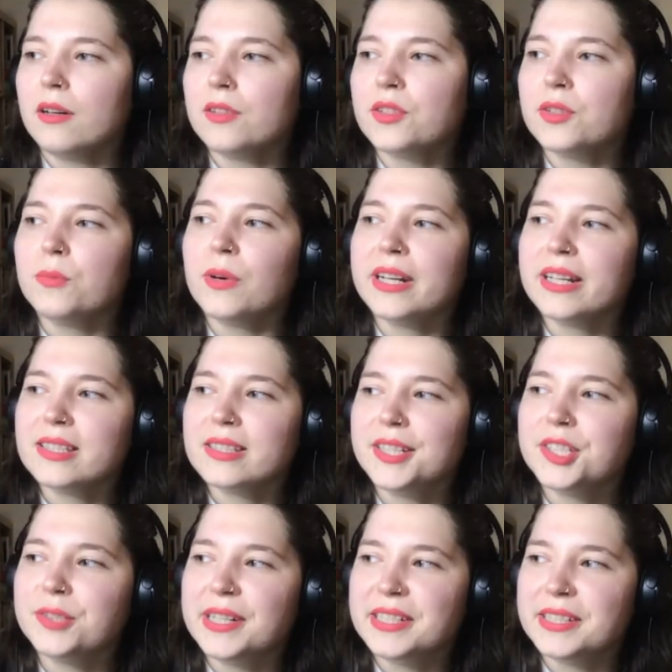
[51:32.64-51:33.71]
to what
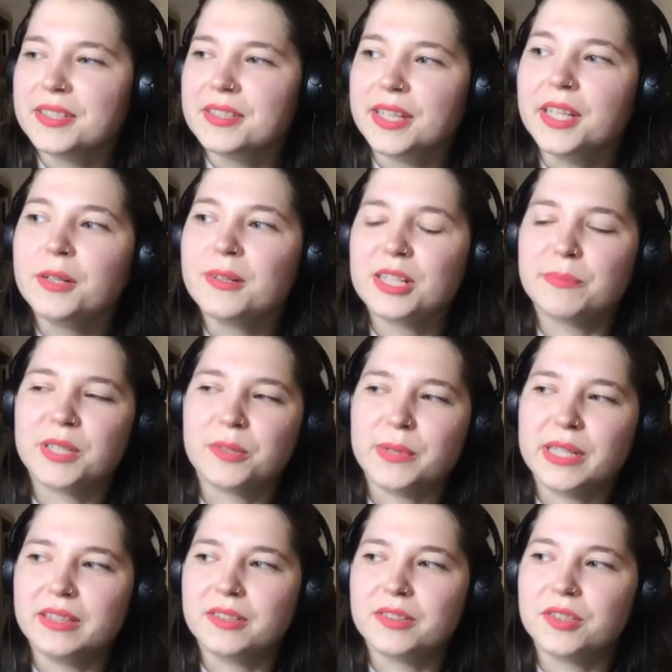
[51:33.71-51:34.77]
extent do I distinguish
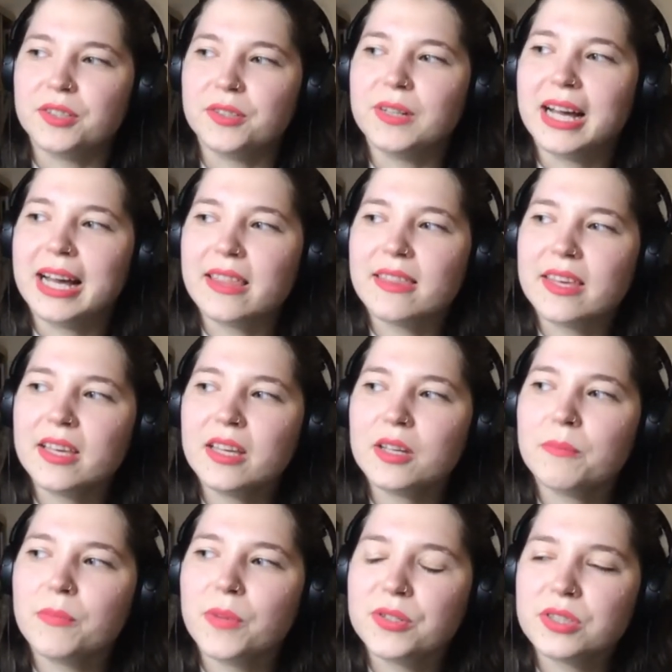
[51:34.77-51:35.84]
between the two? I think
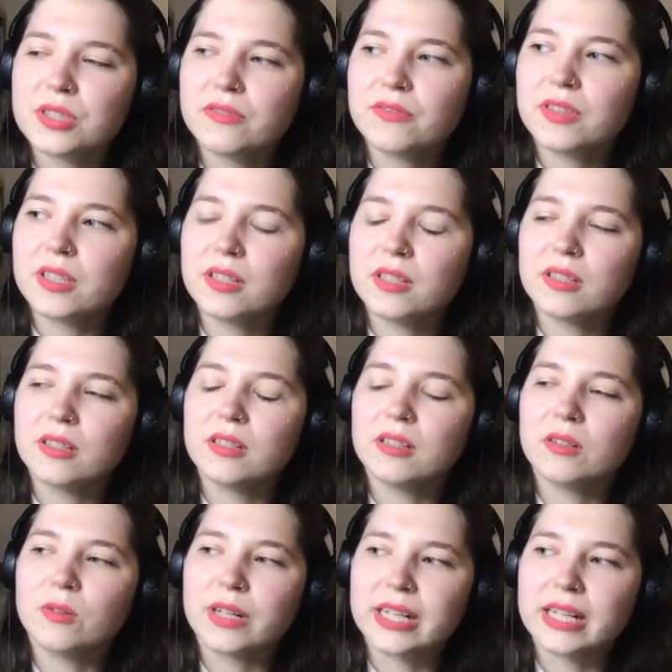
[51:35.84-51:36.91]
most of the
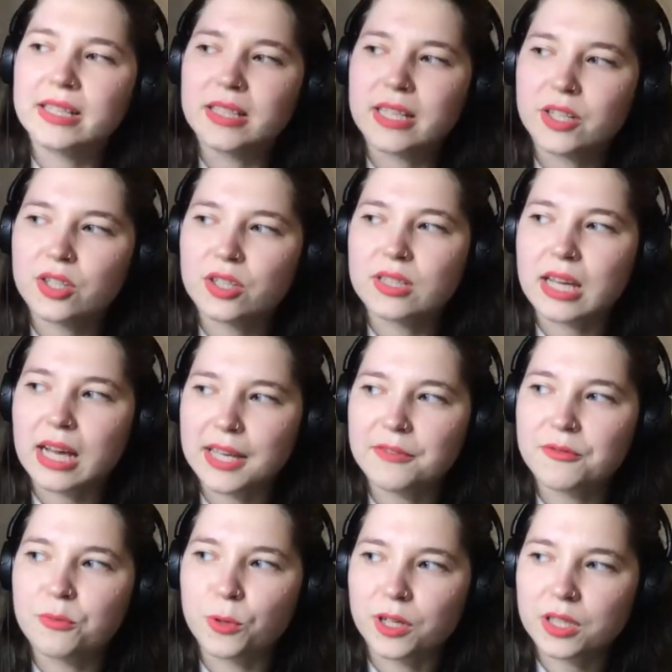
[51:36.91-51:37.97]
organizations
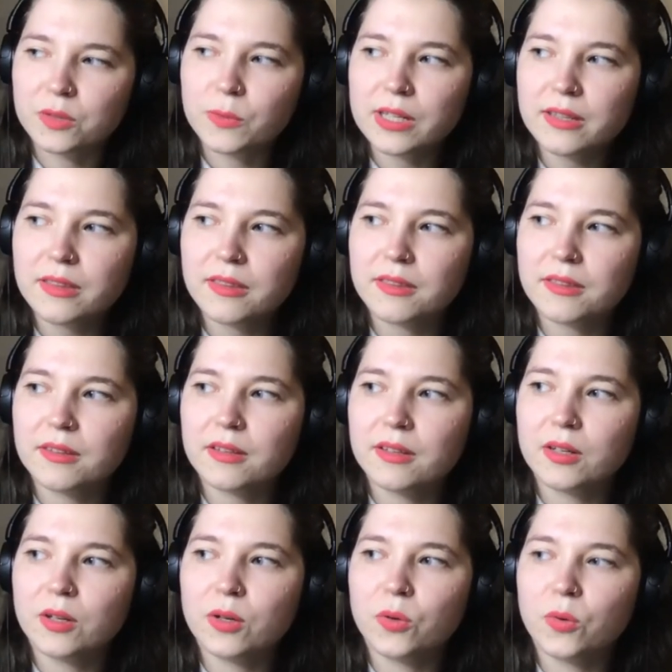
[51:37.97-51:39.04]
I've worked with
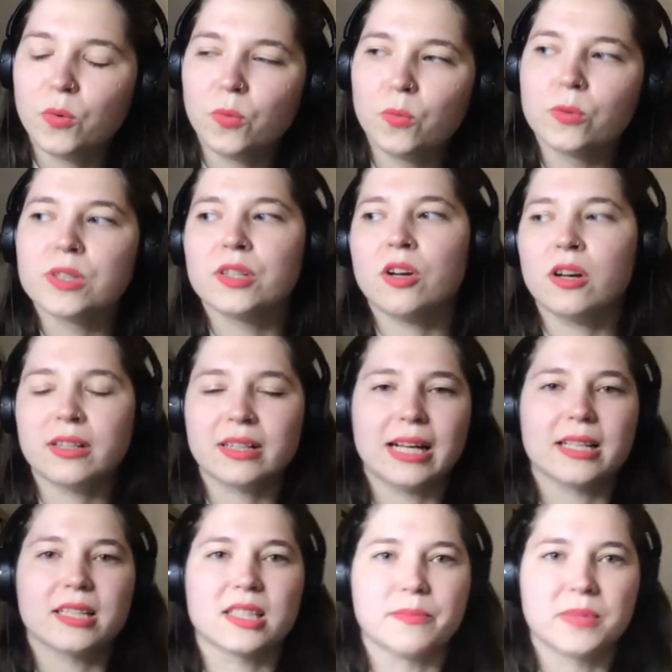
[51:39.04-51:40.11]
would not
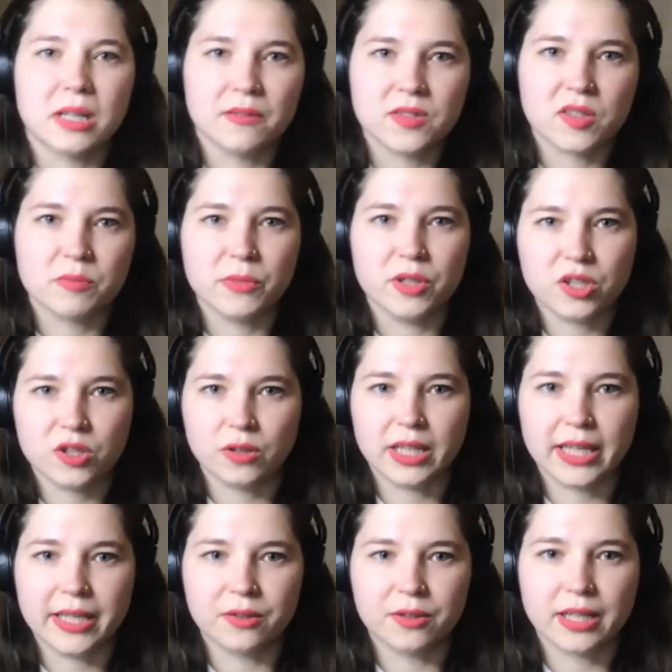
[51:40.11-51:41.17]
class themselves as mutual
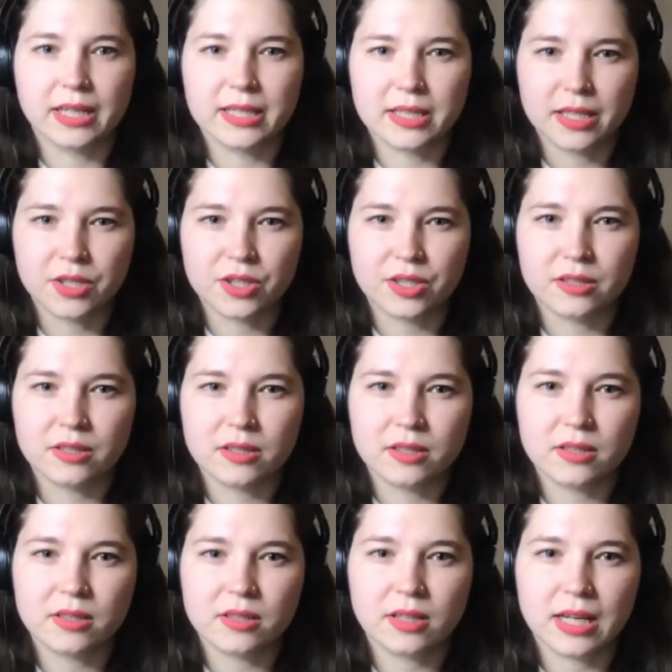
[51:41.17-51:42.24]
aid
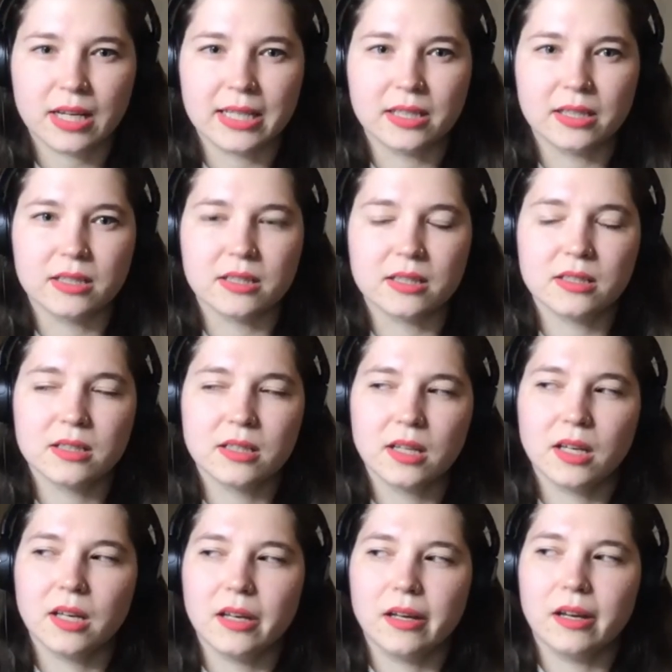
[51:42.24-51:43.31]
organizations, and
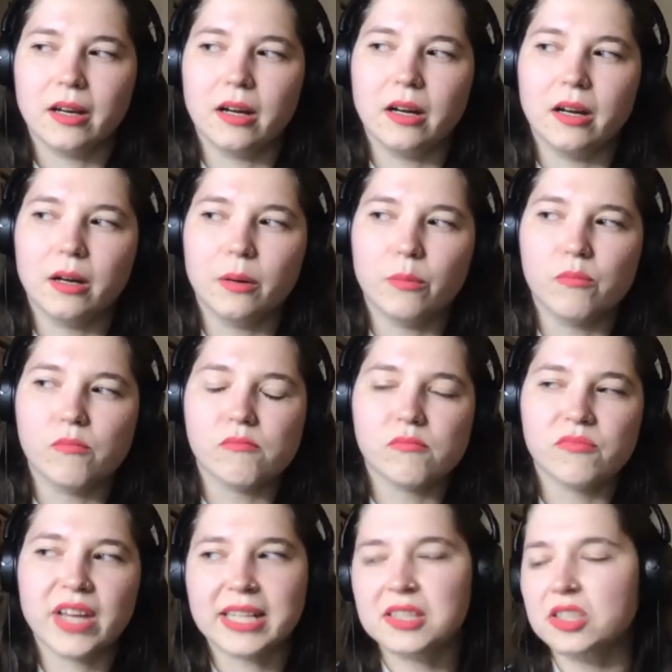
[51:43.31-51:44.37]
um,
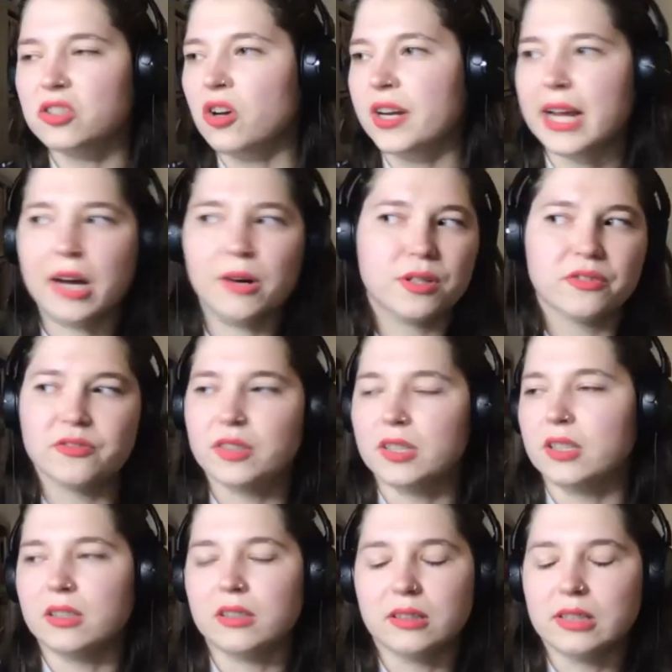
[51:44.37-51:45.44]
that's not out of
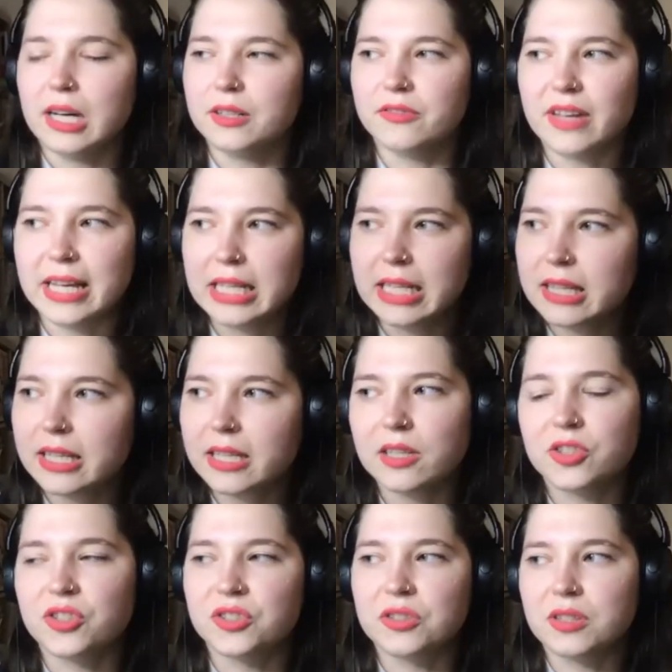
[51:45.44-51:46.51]
a out of anything.
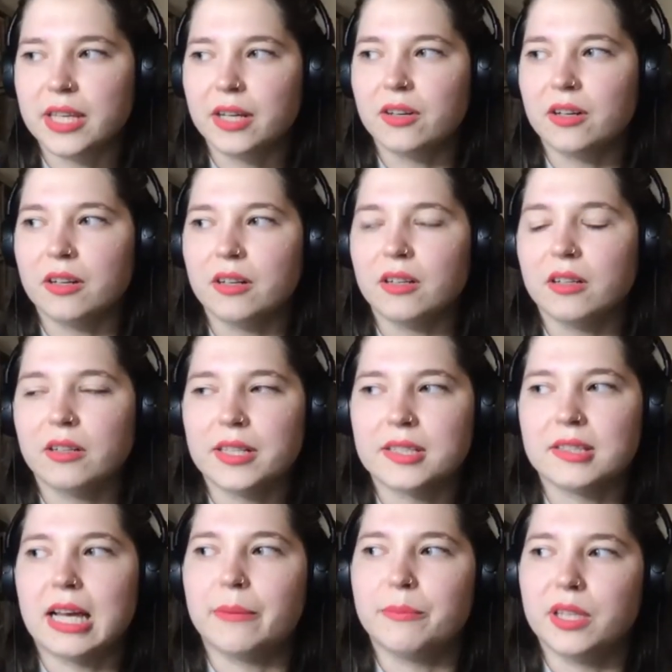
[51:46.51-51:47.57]
It's just they are
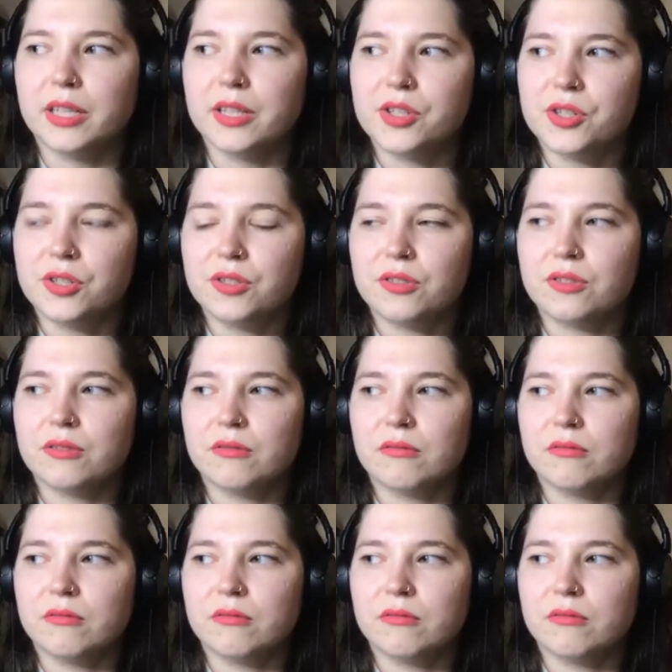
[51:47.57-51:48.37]
established